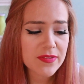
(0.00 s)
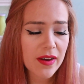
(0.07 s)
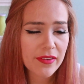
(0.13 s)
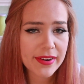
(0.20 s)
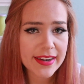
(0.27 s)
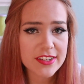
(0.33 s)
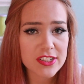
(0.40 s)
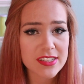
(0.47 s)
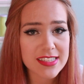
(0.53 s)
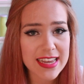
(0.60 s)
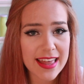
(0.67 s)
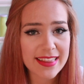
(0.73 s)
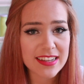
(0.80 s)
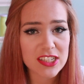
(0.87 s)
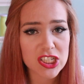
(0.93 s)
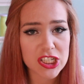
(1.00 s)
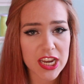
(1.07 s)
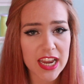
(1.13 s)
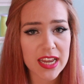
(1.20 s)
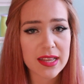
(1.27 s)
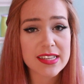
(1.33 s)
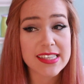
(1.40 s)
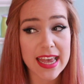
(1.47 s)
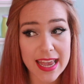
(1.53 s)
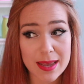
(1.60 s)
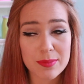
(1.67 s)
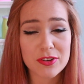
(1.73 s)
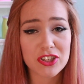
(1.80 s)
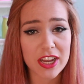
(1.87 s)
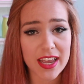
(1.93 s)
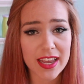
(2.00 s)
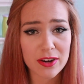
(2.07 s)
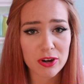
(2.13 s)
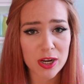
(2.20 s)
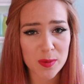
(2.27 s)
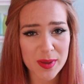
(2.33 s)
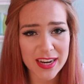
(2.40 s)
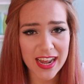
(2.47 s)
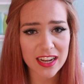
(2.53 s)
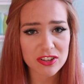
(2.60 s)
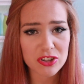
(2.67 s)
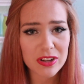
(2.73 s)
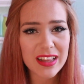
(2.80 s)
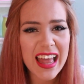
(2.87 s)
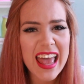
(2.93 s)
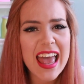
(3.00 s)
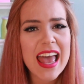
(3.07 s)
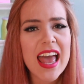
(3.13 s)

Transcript: foundations in the same shade, Creamy Natural,